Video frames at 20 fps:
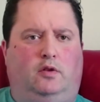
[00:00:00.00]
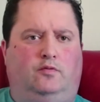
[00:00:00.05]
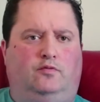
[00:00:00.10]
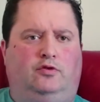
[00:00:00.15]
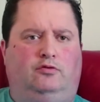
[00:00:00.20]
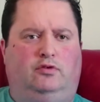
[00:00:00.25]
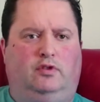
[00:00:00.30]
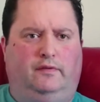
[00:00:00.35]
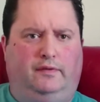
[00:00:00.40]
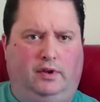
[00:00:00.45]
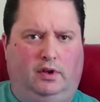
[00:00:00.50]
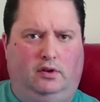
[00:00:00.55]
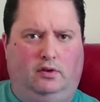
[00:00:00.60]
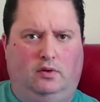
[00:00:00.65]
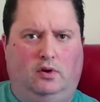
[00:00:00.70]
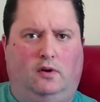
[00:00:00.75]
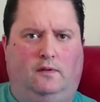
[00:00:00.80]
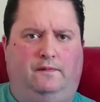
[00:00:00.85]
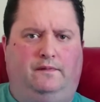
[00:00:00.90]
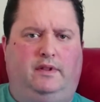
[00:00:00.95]
review
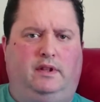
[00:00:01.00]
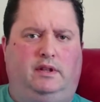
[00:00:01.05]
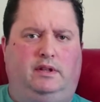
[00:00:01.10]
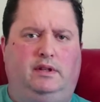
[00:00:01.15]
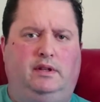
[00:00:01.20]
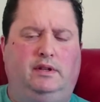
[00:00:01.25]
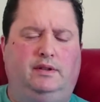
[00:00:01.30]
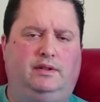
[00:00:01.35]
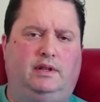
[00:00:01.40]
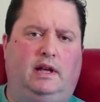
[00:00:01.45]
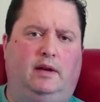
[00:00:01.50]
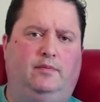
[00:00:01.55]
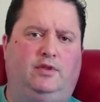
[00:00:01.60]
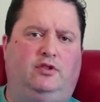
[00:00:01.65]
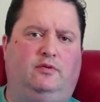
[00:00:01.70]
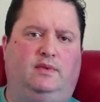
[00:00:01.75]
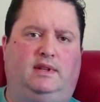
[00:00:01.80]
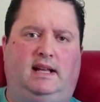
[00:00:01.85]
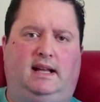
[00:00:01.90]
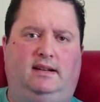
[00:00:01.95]
of the
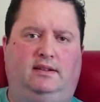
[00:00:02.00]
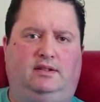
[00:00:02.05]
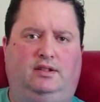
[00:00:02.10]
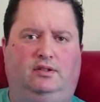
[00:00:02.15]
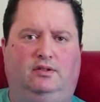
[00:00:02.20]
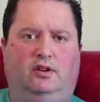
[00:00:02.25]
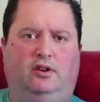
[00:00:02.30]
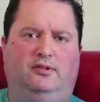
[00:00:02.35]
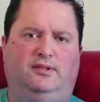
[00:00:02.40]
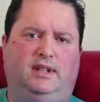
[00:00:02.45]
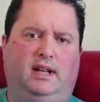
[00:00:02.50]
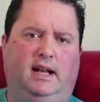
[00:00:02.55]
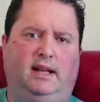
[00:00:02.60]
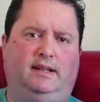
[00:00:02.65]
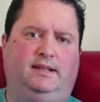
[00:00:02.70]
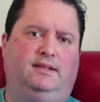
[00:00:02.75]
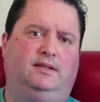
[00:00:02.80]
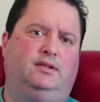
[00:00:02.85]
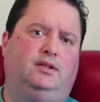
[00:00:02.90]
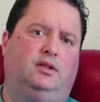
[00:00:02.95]
Samsung Galaxy Note
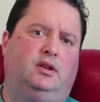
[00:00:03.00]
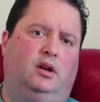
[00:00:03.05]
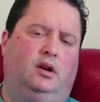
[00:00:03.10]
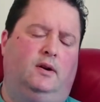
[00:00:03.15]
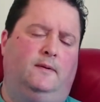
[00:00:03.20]
8,